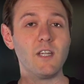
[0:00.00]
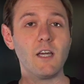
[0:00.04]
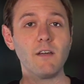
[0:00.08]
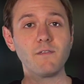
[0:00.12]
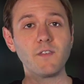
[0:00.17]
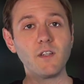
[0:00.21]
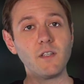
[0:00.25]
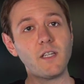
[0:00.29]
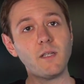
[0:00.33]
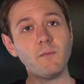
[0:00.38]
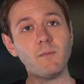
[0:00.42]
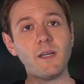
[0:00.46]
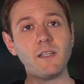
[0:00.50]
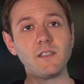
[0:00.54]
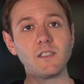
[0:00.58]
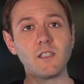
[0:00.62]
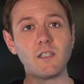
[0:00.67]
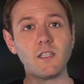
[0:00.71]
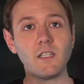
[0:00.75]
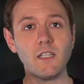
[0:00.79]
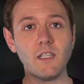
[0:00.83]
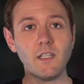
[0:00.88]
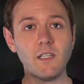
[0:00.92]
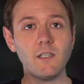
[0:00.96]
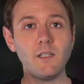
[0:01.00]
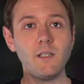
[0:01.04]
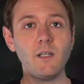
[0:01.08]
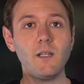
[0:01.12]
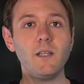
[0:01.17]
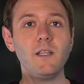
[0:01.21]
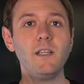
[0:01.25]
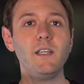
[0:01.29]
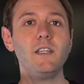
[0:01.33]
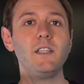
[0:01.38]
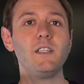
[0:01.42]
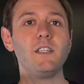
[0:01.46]
definitely mentally
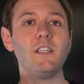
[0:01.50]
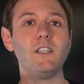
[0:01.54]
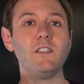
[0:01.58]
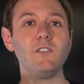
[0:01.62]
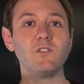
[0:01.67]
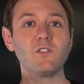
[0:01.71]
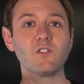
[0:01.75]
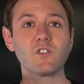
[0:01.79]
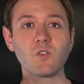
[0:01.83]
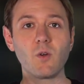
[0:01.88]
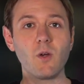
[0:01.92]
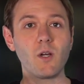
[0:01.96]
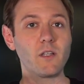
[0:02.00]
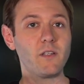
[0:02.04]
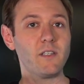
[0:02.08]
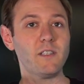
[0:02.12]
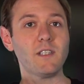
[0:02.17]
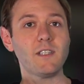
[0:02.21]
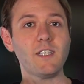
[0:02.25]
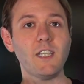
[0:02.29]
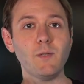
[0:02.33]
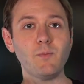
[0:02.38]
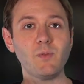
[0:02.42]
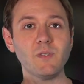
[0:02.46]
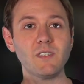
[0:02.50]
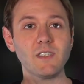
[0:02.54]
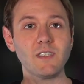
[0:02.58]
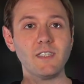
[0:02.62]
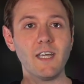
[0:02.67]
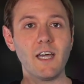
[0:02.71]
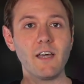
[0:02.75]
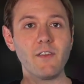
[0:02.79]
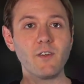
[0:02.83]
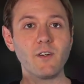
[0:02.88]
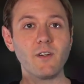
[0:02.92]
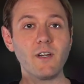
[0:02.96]
ill, he's struggling to keep it
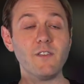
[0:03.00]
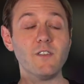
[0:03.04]
together,